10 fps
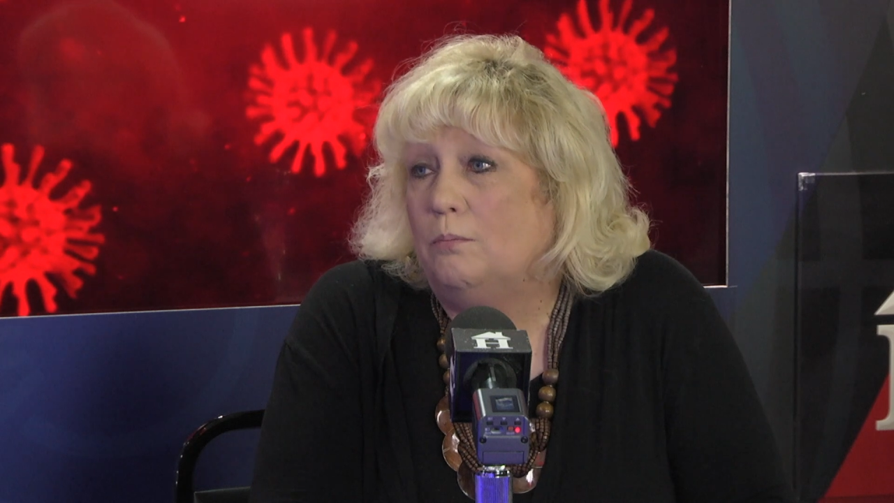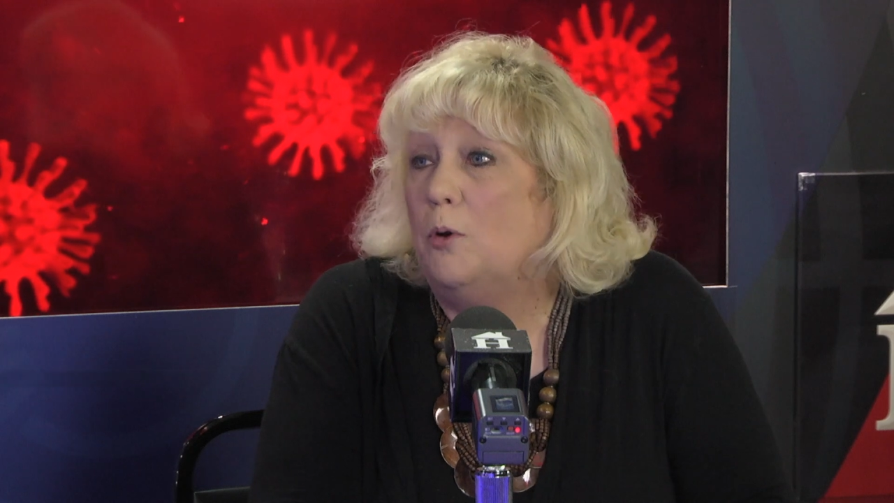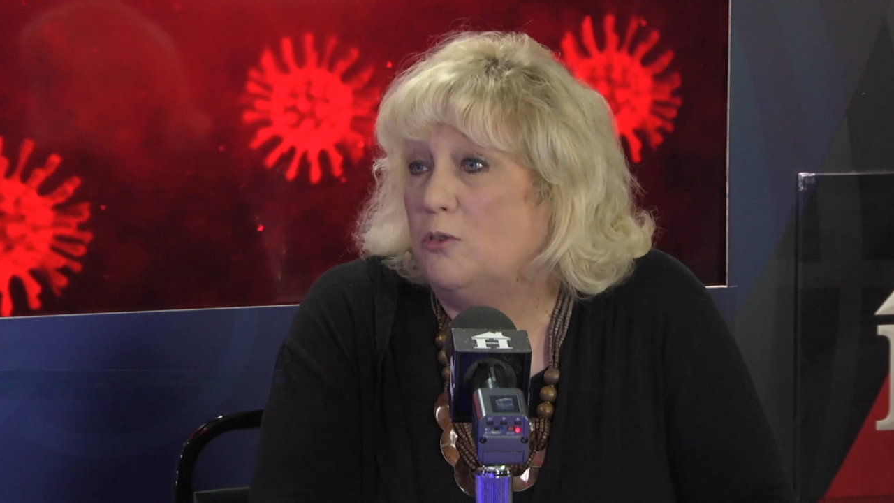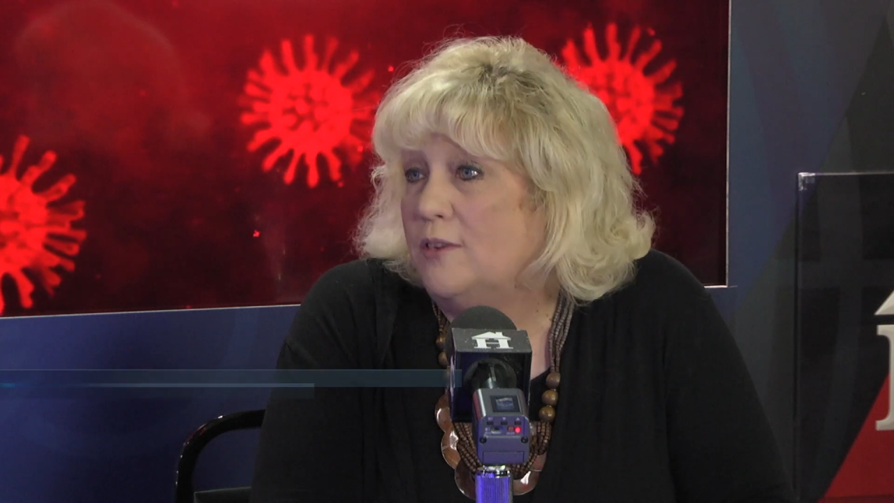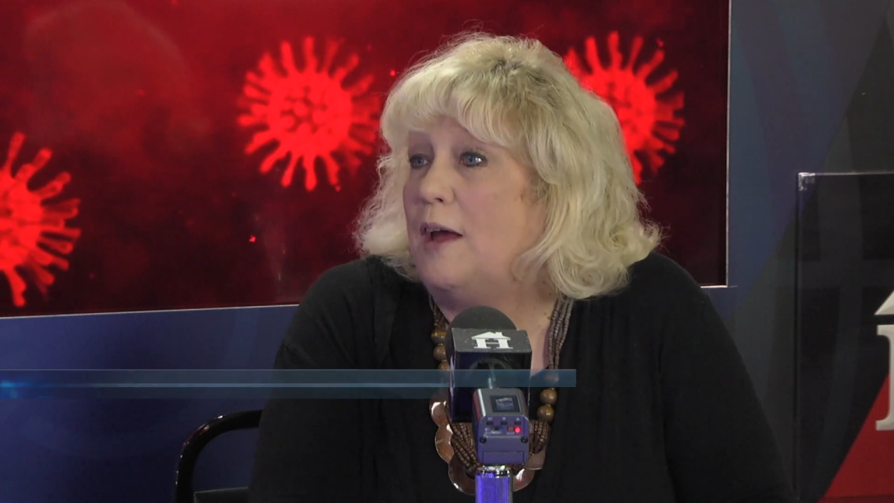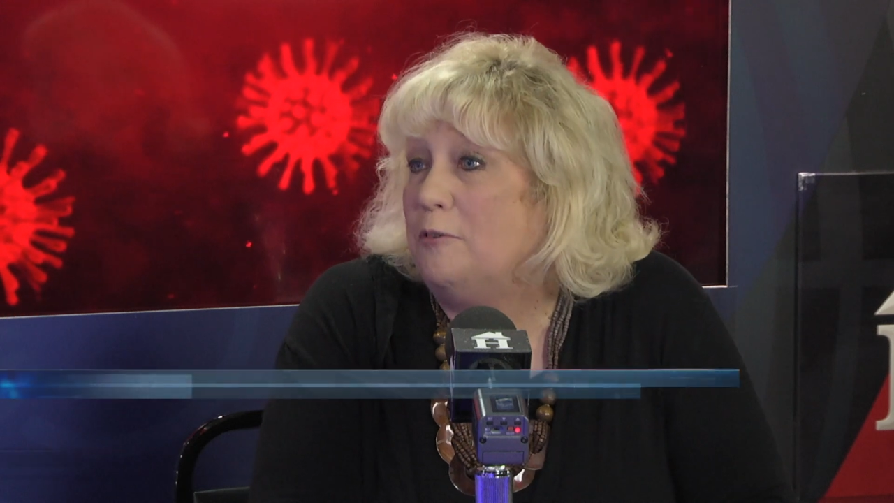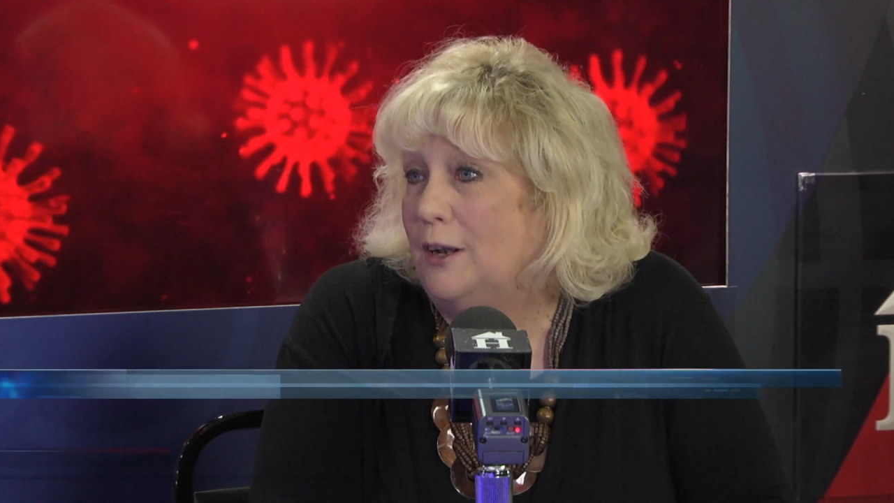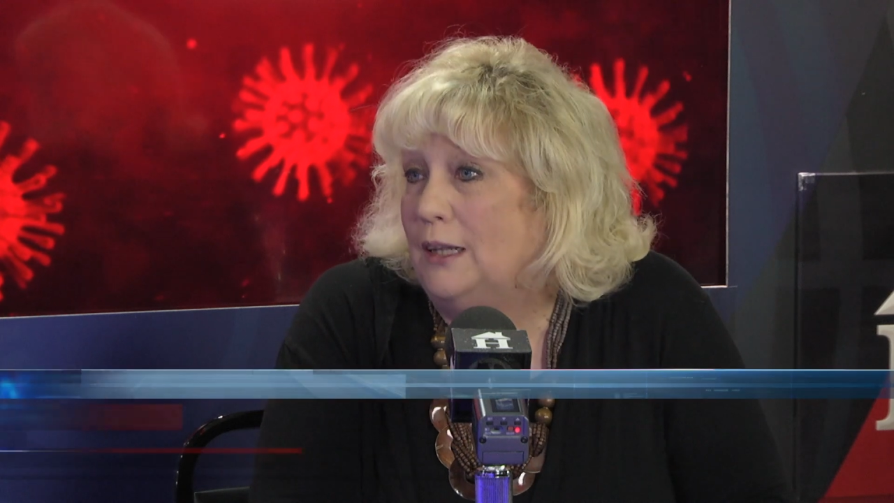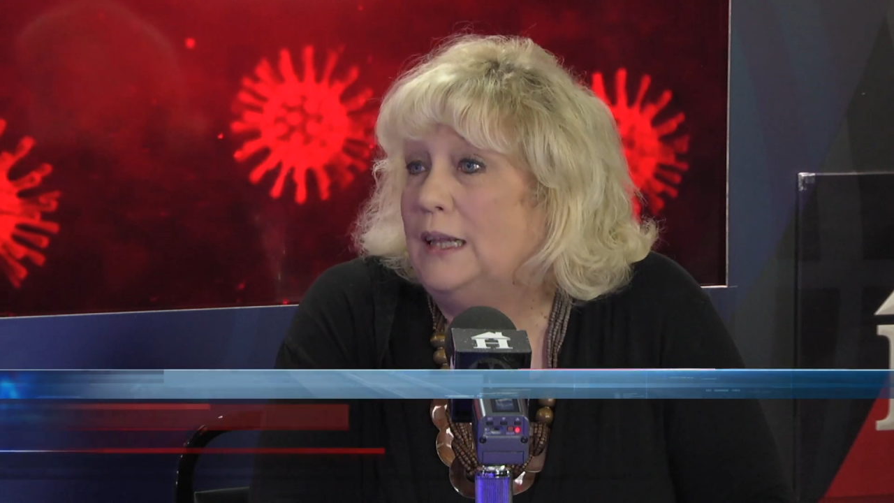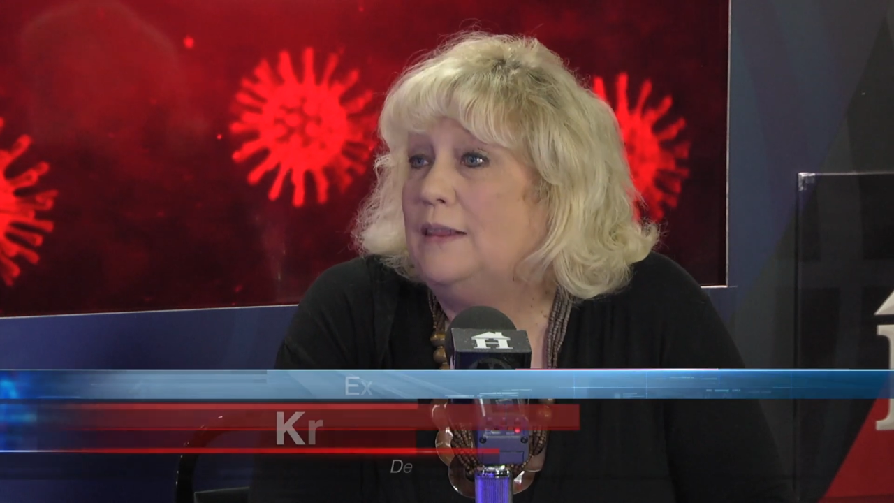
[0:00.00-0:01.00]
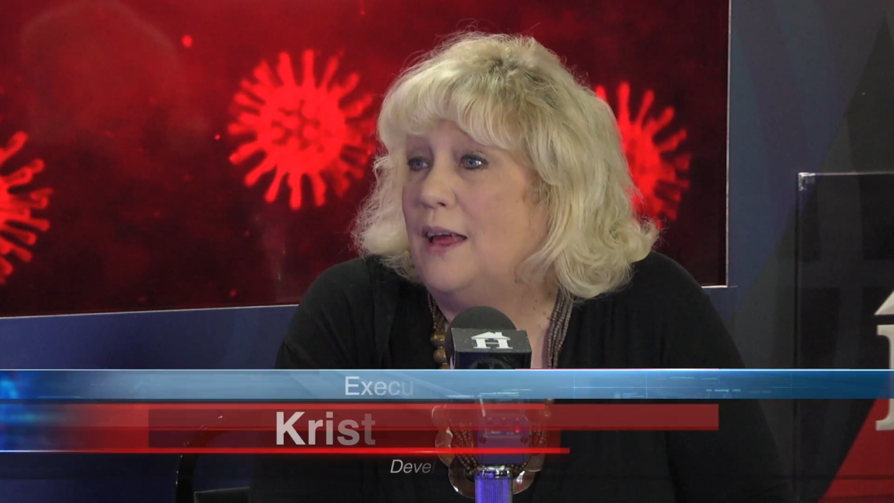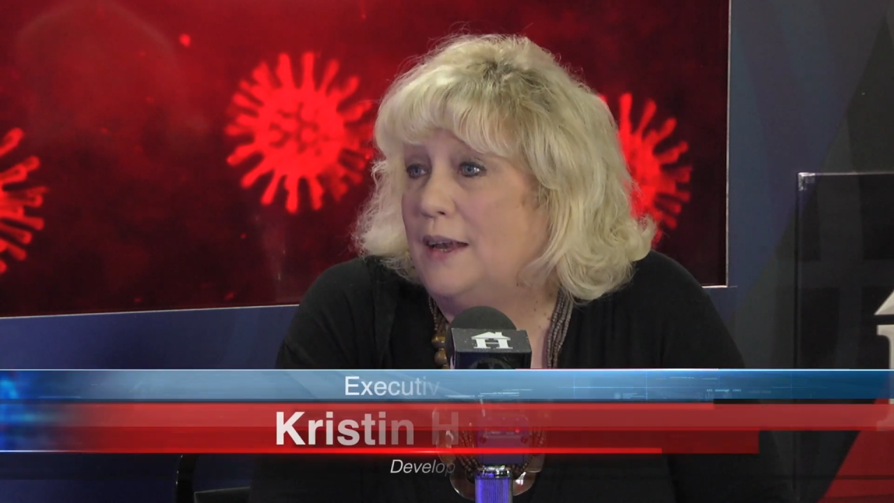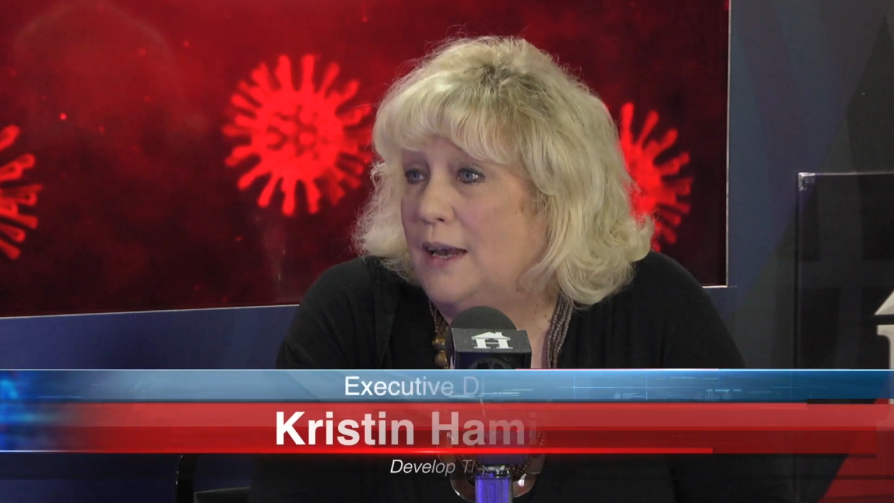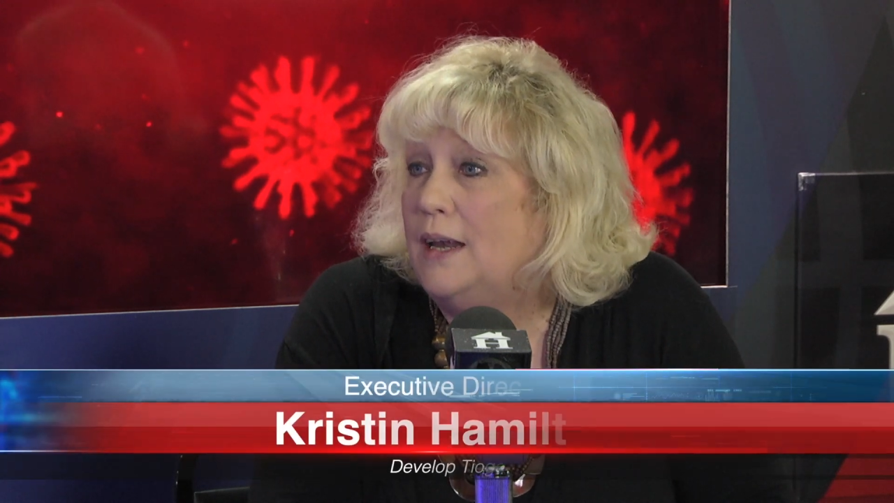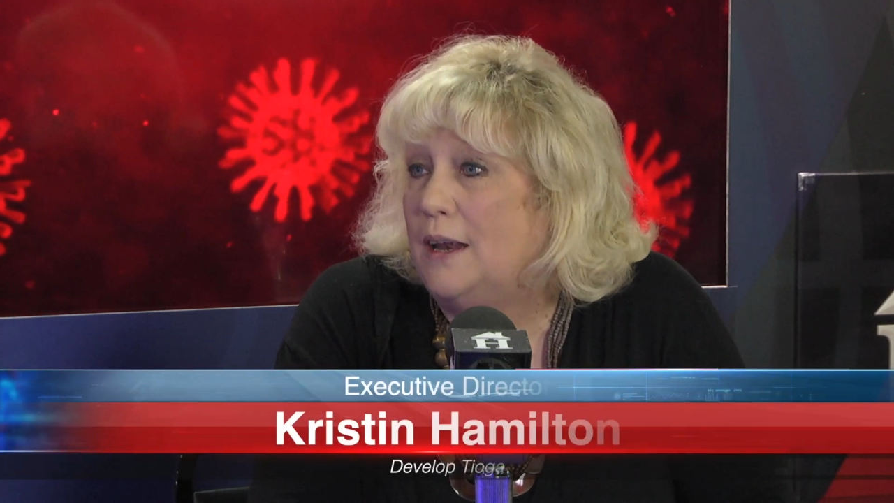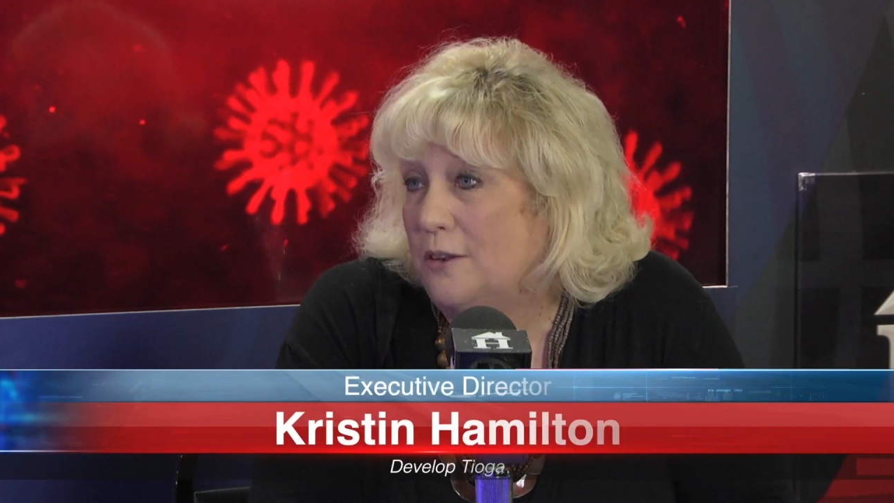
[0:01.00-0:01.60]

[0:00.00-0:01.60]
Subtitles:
Most definitely, they need